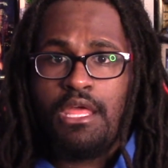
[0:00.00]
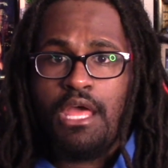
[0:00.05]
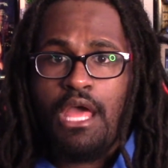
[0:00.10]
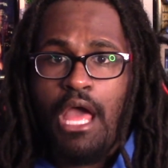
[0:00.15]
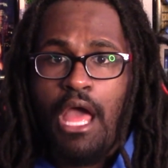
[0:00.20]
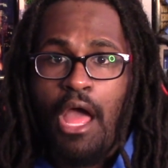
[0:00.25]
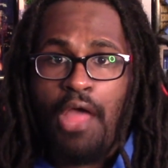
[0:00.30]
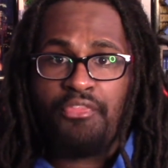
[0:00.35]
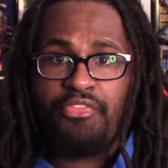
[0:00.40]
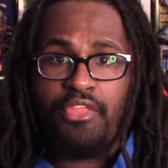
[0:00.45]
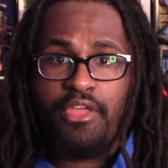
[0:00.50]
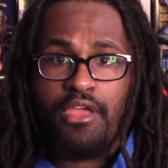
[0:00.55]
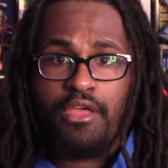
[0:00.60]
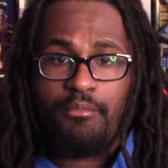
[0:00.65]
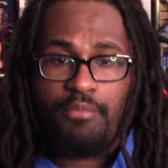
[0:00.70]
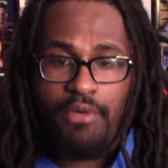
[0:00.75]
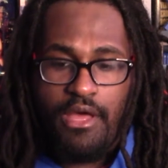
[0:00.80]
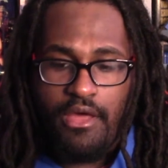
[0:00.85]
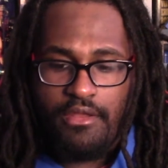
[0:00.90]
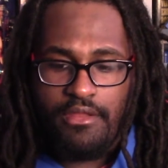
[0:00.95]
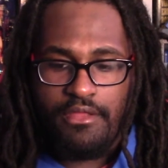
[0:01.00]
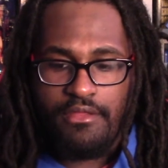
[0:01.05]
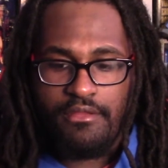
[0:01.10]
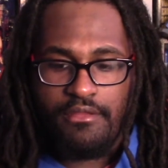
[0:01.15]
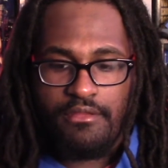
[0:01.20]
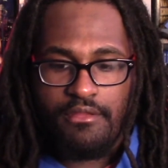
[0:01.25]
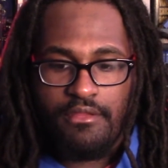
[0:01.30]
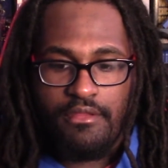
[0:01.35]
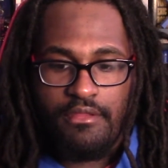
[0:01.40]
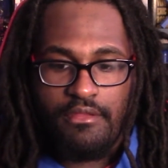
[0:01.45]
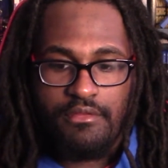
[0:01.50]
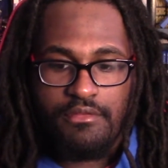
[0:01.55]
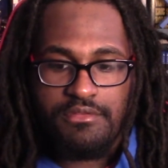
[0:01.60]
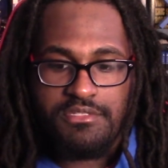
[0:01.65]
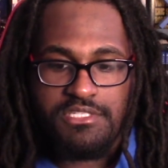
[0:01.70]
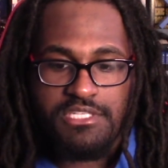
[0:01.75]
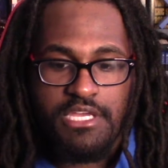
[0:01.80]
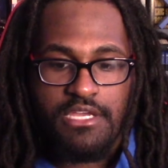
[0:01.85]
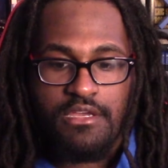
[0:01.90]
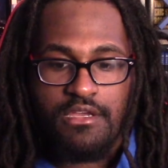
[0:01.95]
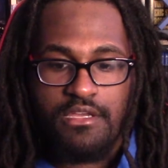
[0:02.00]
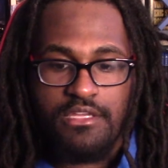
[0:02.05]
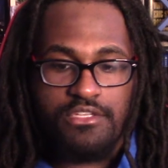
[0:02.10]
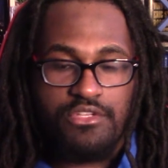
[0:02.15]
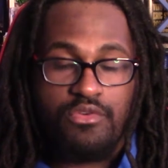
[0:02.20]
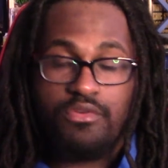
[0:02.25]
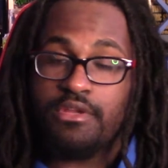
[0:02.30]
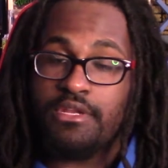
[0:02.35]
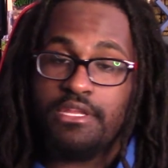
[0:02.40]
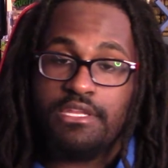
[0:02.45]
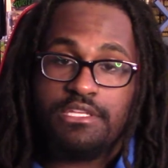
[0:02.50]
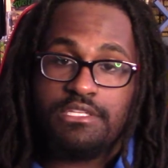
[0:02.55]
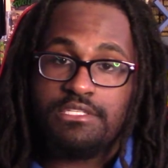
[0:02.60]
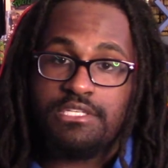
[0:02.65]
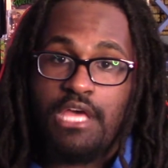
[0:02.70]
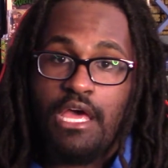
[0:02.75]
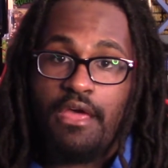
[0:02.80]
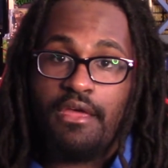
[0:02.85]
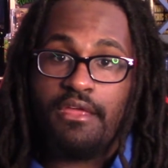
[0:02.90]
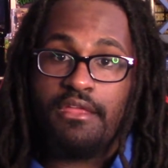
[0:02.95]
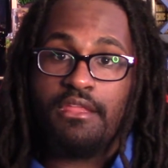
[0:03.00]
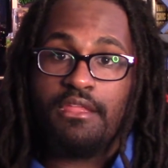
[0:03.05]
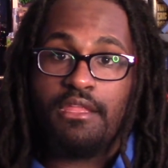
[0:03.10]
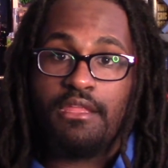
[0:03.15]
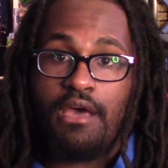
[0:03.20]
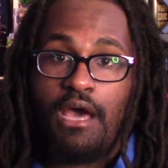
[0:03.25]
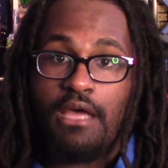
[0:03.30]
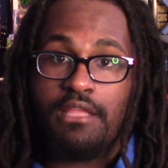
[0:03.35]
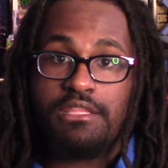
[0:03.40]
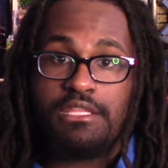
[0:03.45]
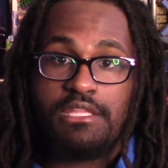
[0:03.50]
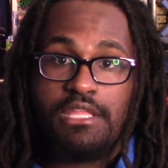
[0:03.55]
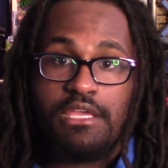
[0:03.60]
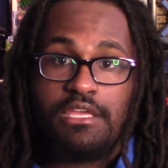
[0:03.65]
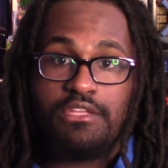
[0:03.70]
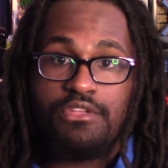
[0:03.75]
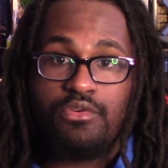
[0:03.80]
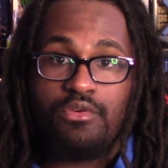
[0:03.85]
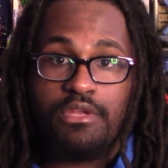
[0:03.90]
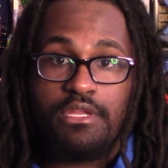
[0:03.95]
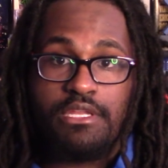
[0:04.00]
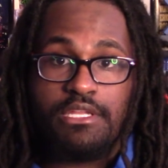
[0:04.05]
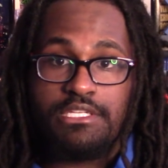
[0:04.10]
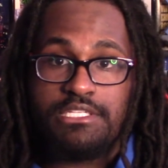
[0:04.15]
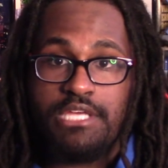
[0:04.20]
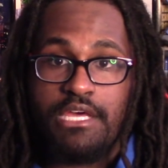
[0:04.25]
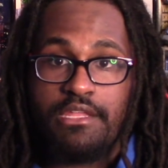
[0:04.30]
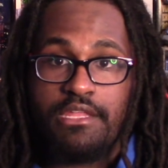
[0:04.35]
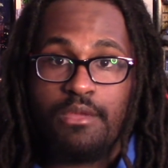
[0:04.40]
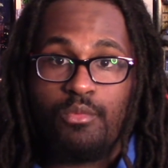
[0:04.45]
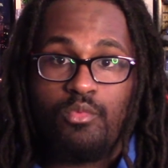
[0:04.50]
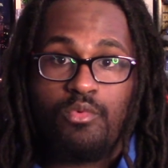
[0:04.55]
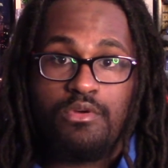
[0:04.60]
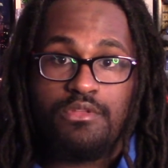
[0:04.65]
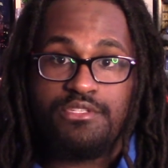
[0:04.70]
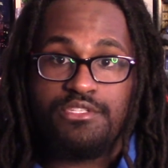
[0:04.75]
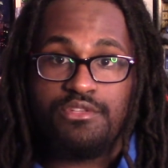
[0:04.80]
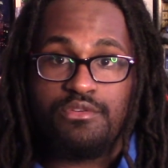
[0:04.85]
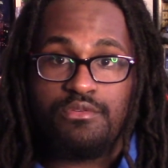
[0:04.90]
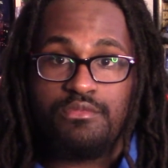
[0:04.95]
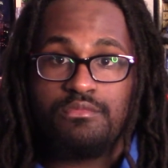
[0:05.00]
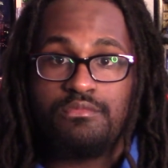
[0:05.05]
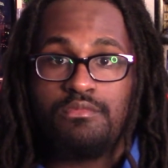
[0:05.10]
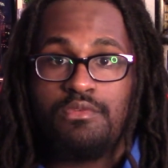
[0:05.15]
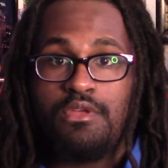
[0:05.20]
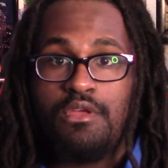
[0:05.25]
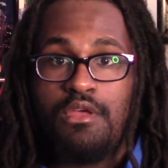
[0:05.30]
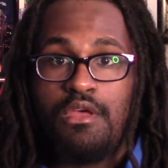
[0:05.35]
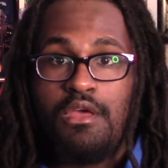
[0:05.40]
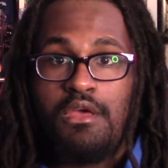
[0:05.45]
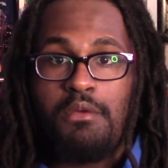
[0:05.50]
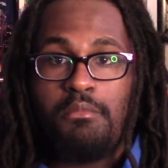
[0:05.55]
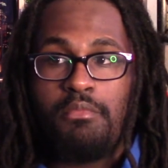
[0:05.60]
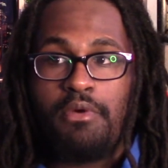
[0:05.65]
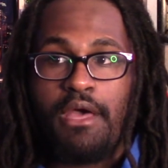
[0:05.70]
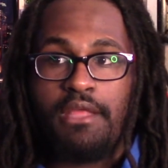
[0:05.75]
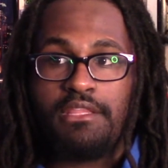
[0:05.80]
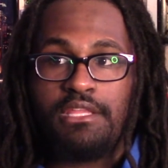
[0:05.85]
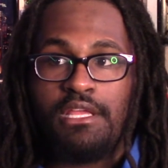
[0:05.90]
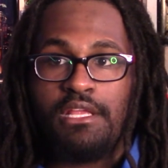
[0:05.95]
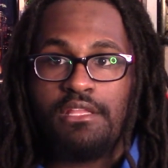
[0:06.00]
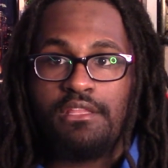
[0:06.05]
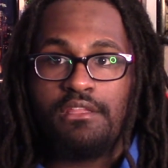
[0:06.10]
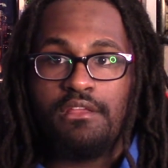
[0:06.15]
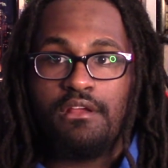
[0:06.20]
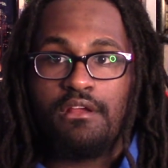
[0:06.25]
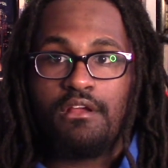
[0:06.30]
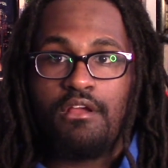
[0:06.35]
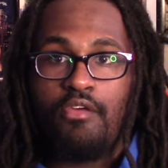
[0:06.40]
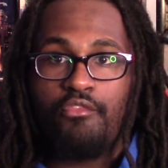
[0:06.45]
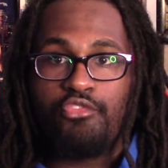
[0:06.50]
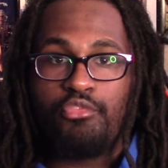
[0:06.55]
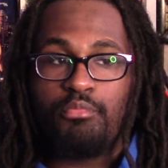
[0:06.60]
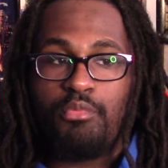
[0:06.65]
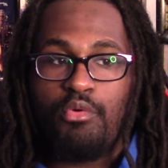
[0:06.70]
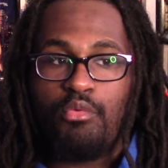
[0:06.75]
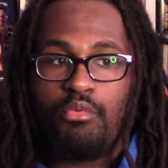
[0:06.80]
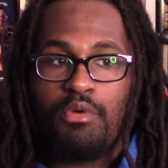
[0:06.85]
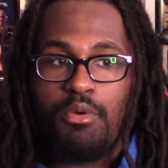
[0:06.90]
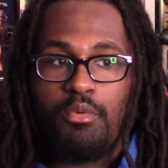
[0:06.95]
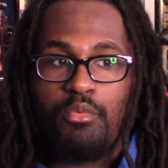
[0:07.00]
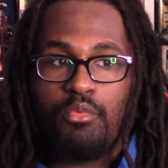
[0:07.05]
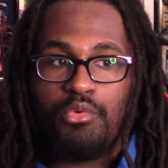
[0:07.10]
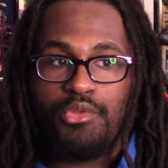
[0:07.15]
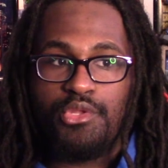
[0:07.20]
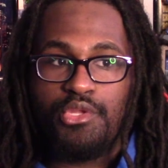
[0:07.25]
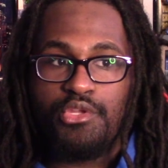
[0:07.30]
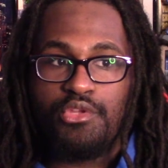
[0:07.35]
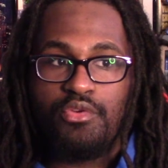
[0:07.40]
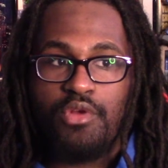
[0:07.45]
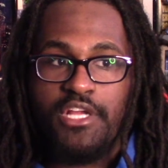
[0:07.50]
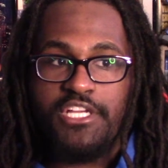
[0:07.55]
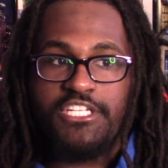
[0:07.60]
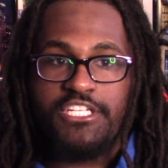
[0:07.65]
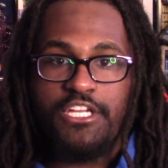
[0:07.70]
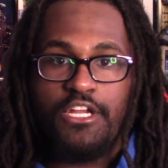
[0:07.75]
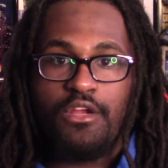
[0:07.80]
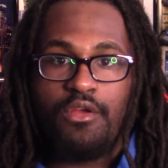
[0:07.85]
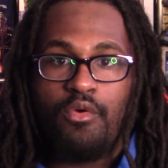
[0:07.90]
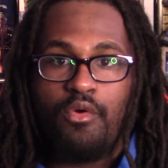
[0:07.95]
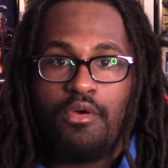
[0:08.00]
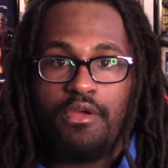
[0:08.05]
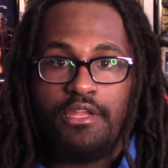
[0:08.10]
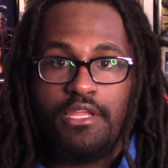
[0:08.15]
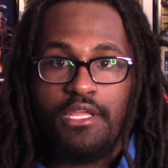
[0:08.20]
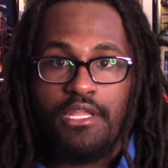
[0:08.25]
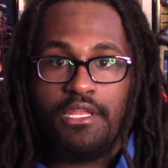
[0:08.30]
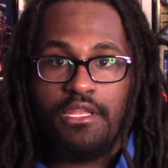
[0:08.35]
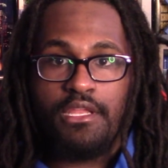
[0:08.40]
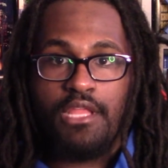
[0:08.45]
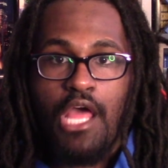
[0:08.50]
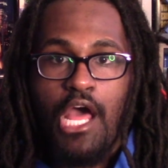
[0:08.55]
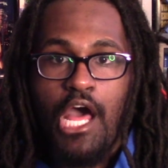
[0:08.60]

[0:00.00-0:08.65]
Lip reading: I think about it. Sega could do it anytime. I think they could do it anytime they want to. But I think they're comfortable with the direction they're going in,